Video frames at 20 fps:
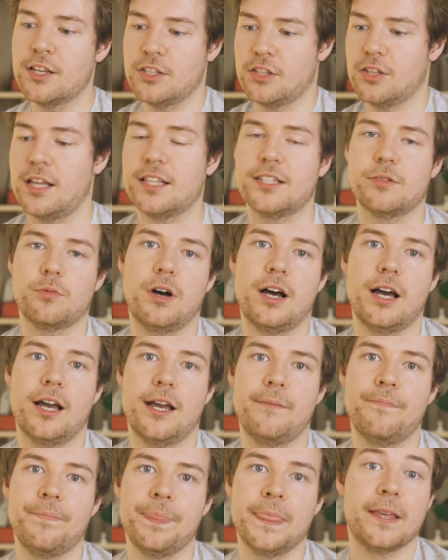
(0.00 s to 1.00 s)
So that's
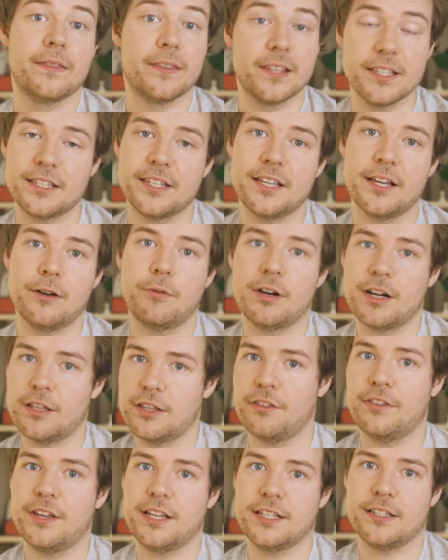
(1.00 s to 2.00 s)
why this year, one of
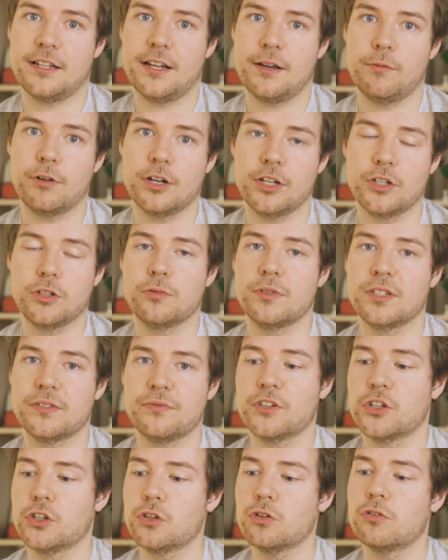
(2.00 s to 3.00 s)
the things that I want to do is
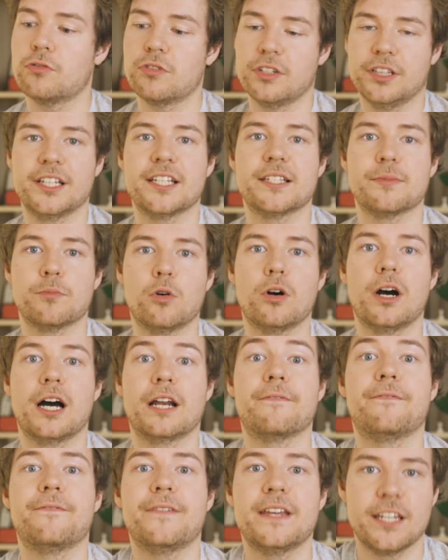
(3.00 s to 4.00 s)
for sure release more
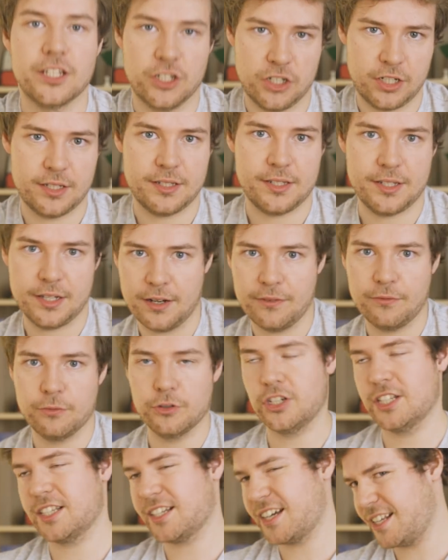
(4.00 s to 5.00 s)
unfinished stuff,
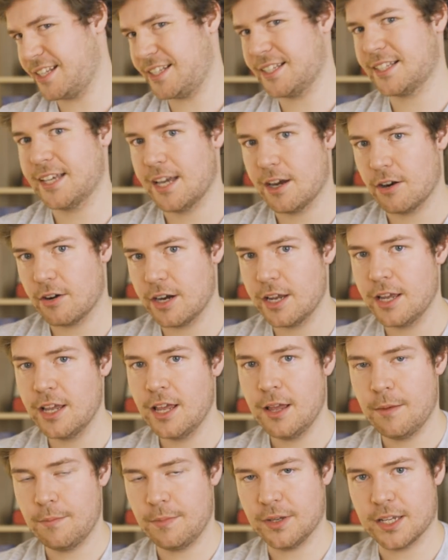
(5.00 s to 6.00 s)
which is kind of scary
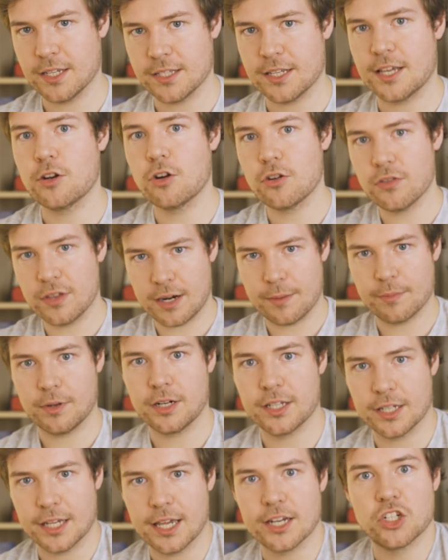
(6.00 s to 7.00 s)
because I know that I'm
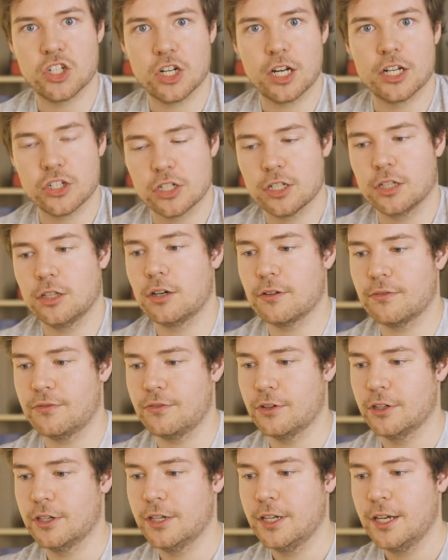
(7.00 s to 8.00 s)
going to get judged a lot
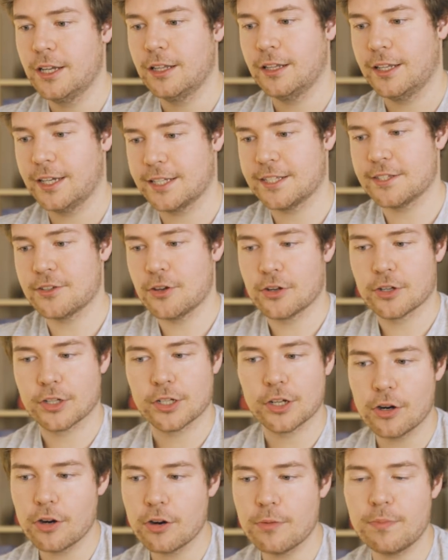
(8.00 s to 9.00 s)
for like certain
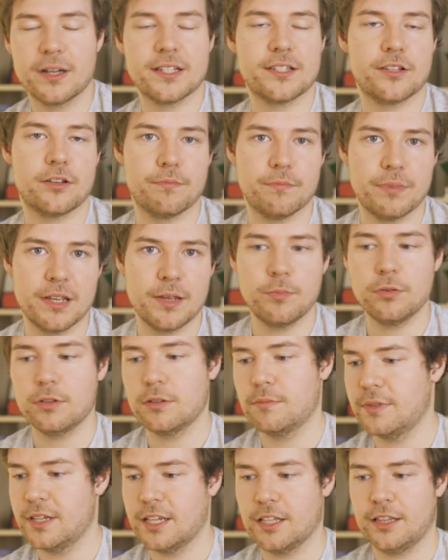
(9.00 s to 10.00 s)
code by certain people
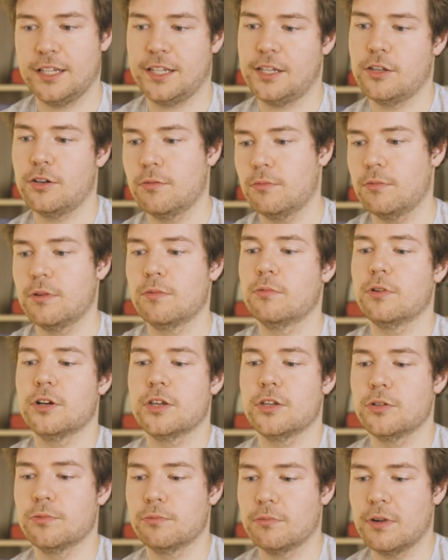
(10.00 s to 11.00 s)
and being like, you know, what, what are
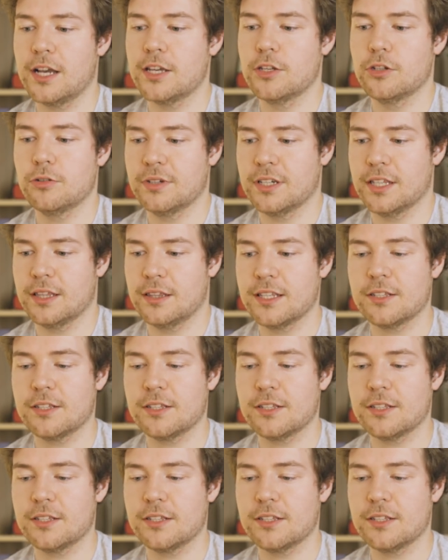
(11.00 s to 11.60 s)
you, why are you doing it